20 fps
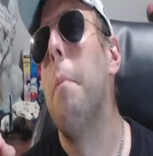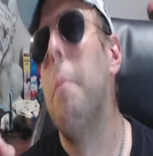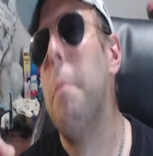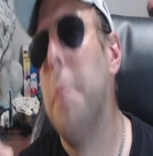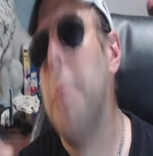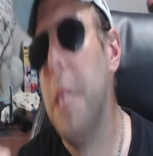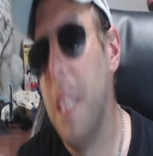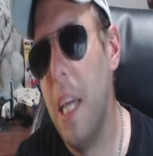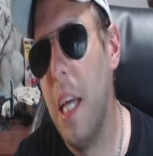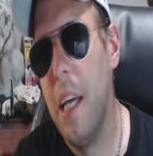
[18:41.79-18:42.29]

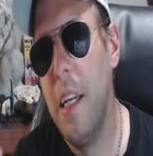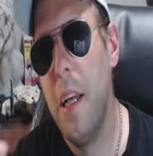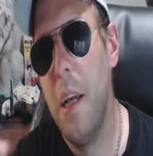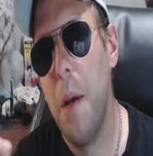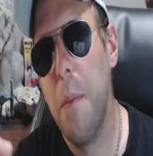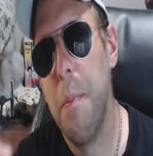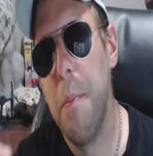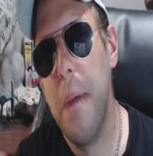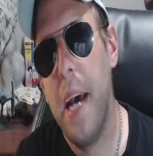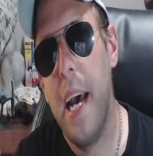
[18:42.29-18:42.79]

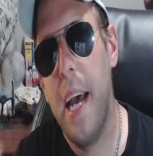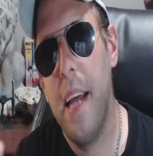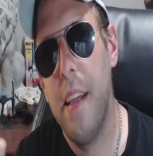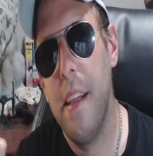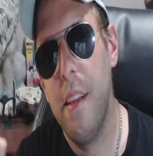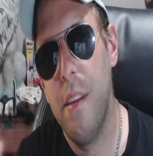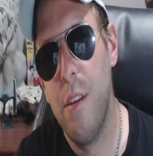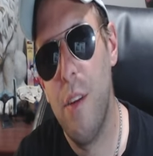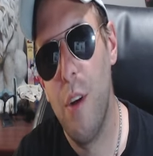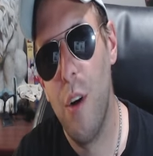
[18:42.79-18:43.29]

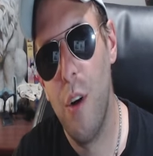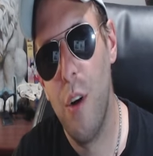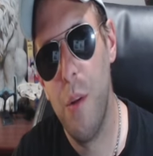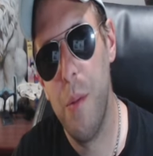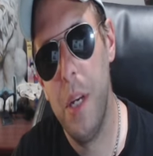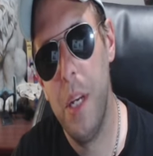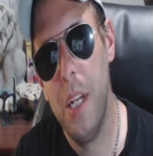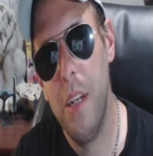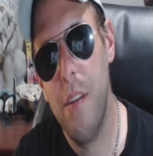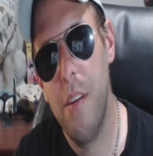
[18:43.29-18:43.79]
Bloodbath
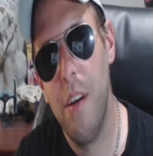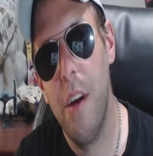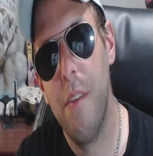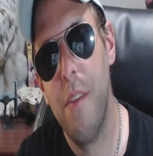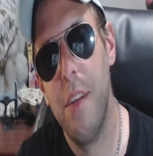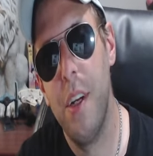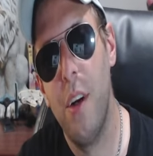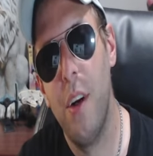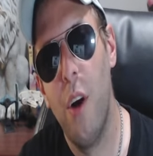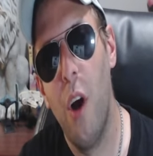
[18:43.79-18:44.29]
tournament of
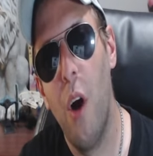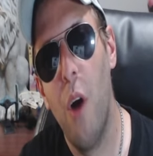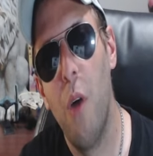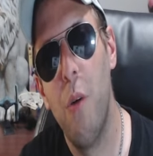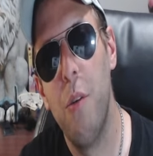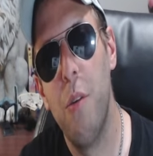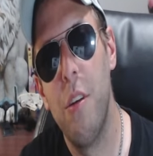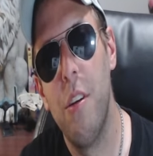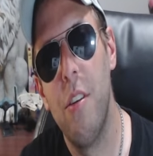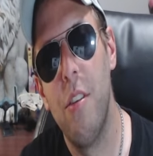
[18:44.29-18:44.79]
their
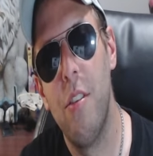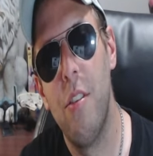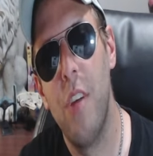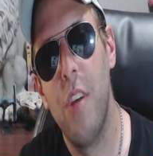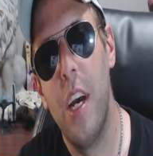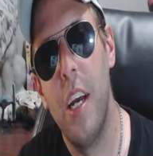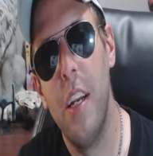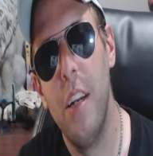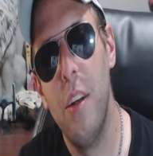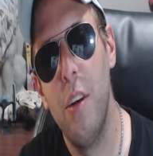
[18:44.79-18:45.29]
own to
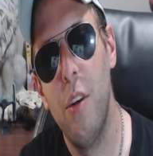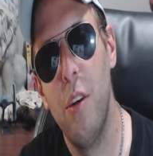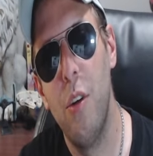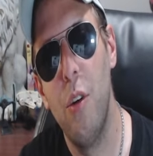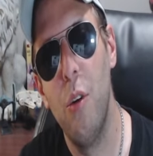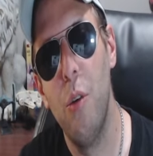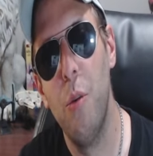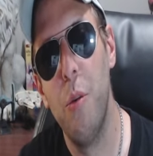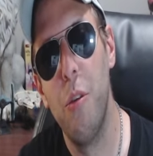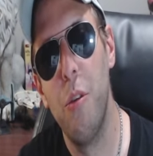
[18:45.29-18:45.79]
decide
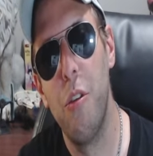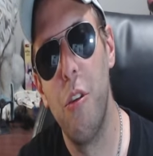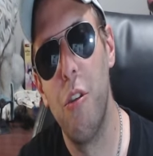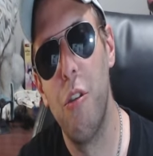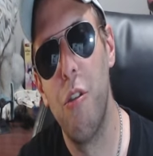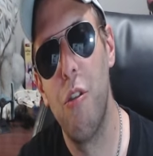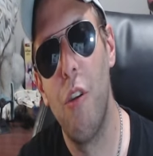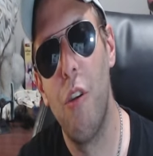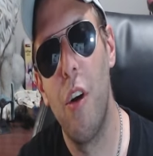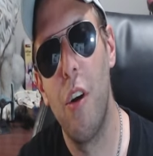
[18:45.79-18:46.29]
who was the
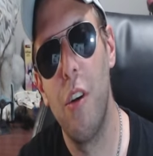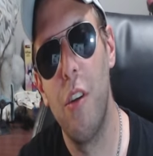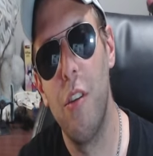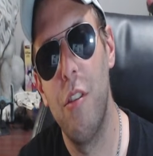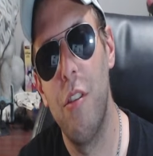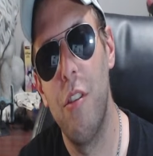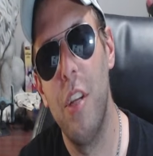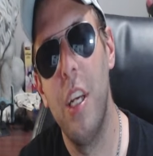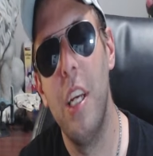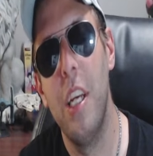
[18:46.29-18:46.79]

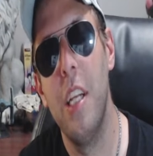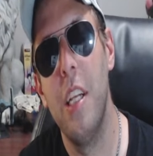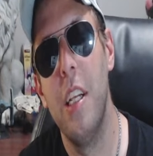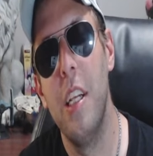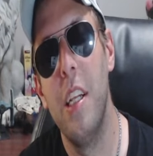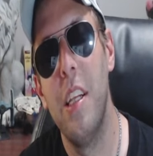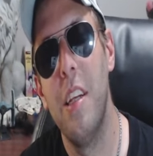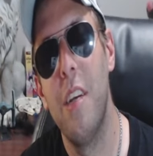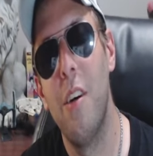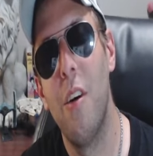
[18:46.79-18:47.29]
strongest in
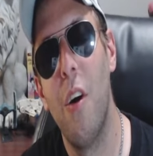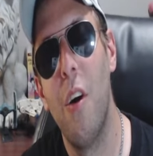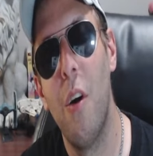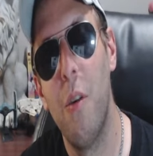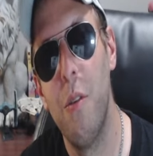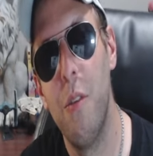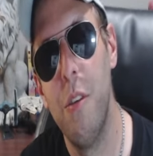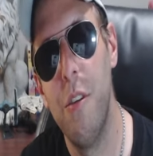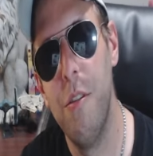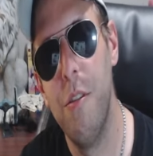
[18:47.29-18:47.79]
their
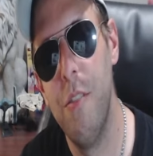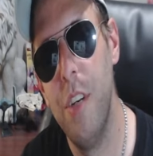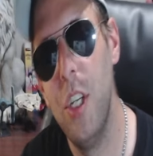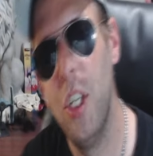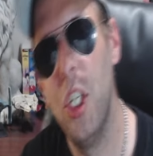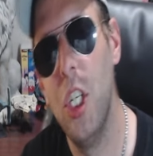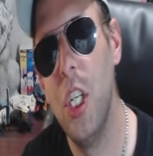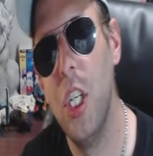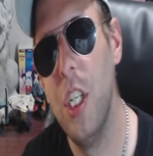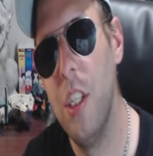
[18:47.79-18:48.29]
own
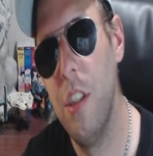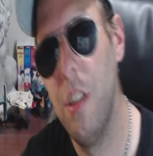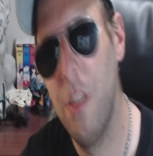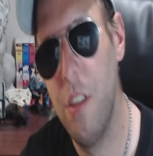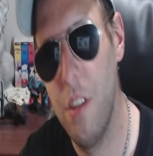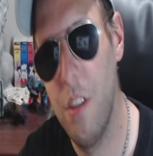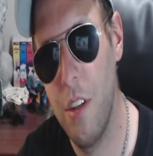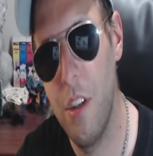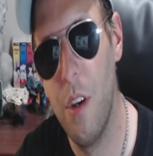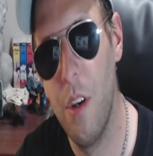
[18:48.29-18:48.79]
division
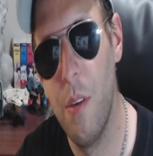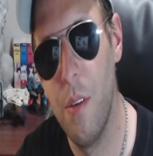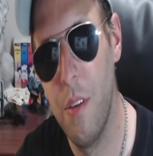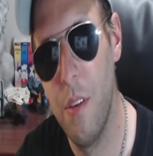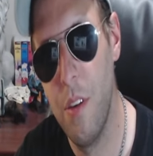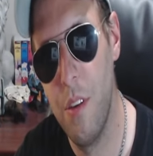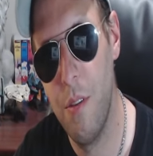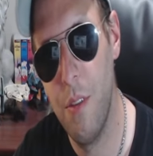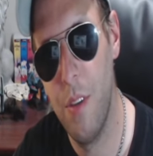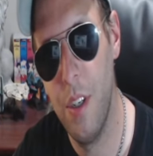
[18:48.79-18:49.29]
to go
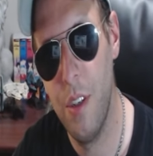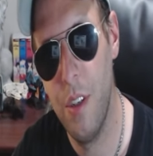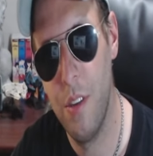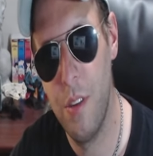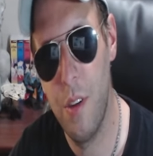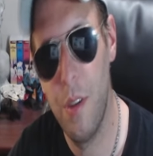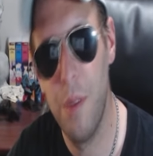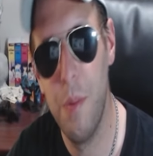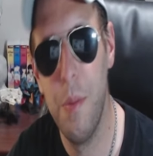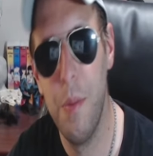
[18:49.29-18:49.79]
into the real
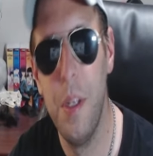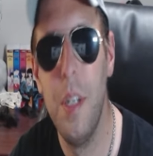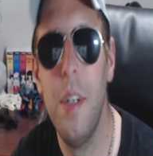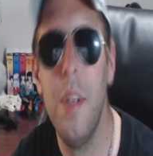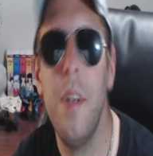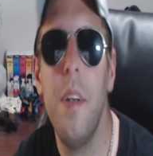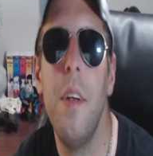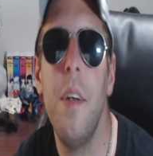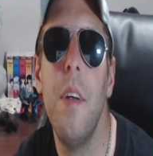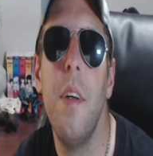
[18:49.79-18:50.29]
tournament.
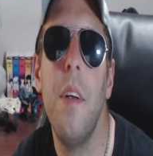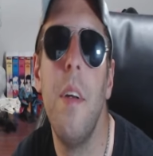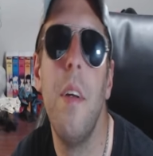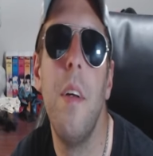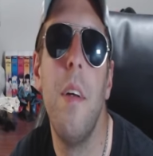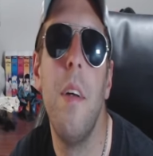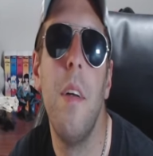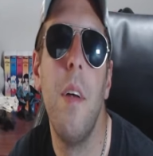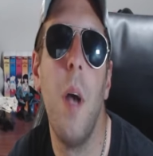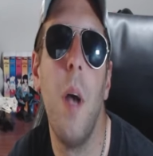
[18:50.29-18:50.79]

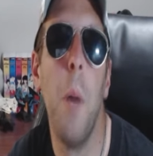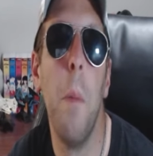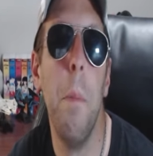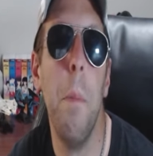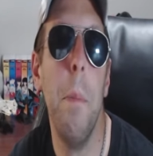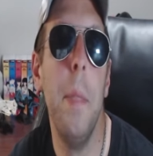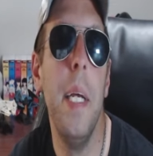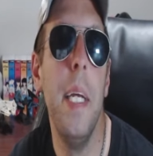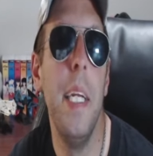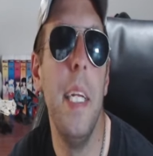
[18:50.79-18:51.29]

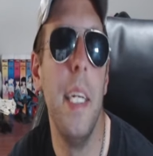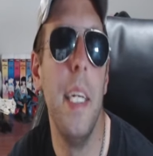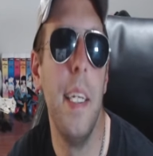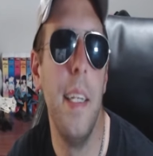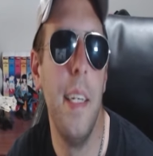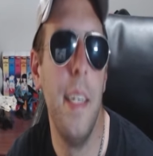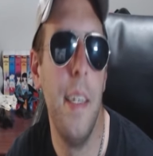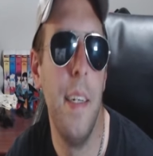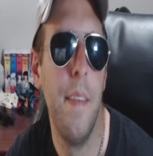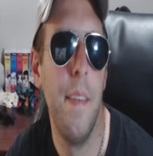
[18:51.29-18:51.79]

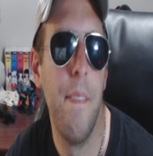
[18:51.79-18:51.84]
Immediately.